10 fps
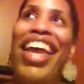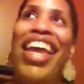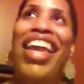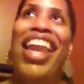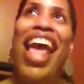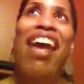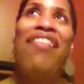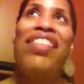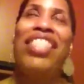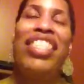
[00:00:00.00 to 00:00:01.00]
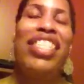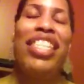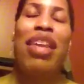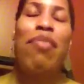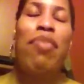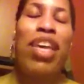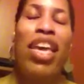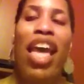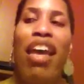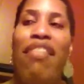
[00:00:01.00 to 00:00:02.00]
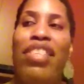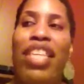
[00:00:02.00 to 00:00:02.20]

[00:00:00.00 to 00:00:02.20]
and I was listening, but I